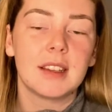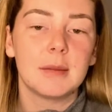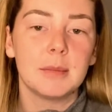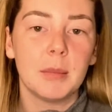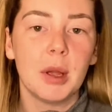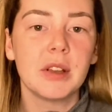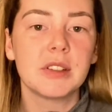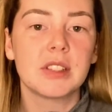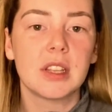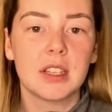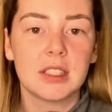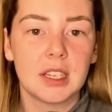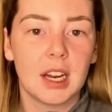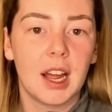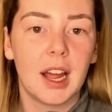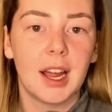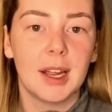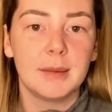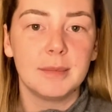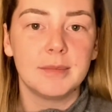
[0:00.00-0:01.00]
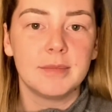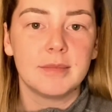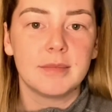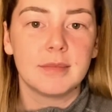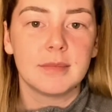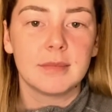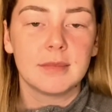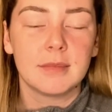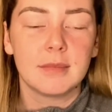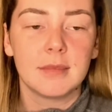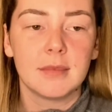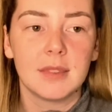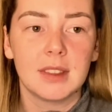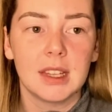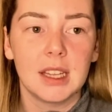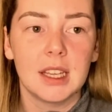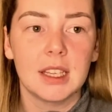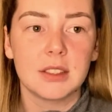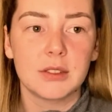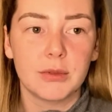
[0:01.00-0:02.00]
Most of the time
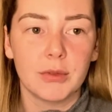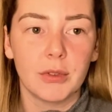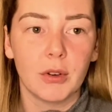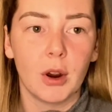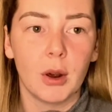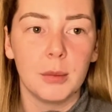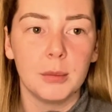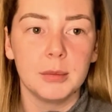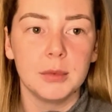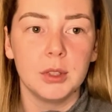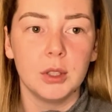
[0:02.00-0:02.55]
it's from